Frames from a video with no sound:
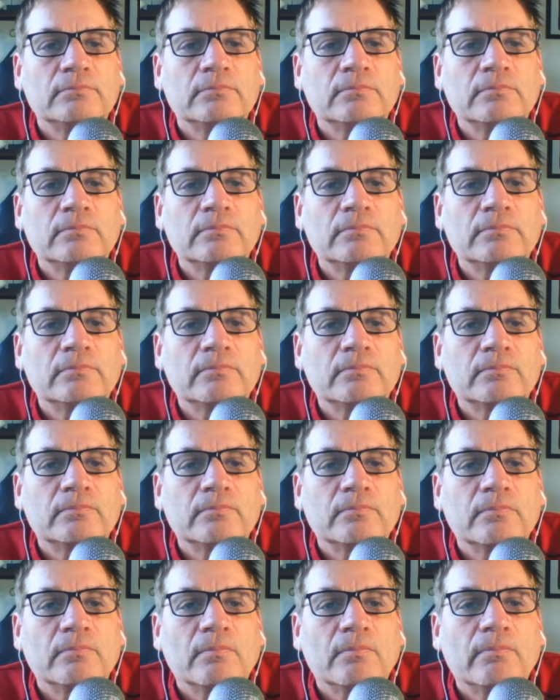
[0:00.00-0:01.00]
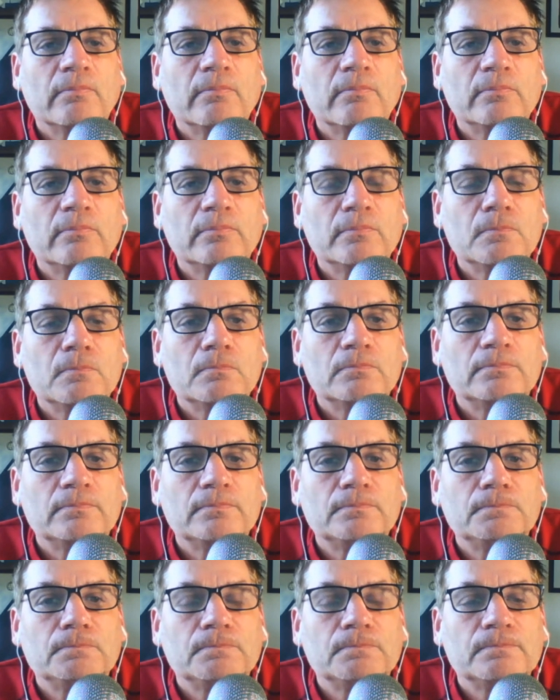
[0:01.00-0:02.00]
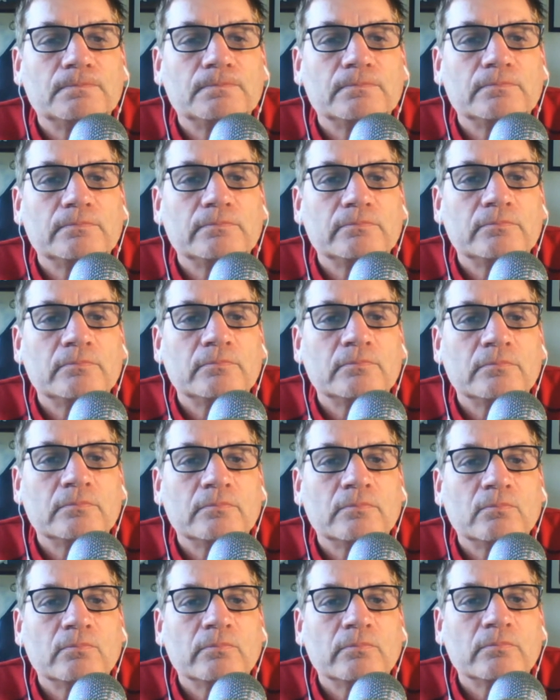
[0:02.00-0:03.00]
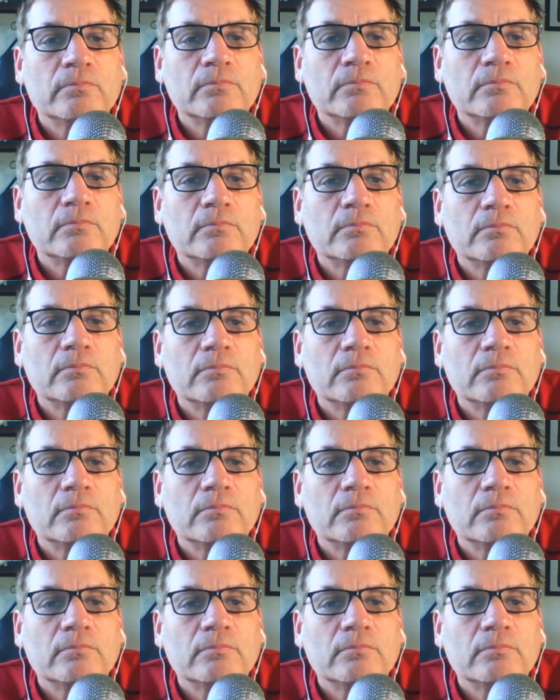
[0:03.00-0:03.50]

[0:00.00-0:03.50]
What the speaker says: (not speaking)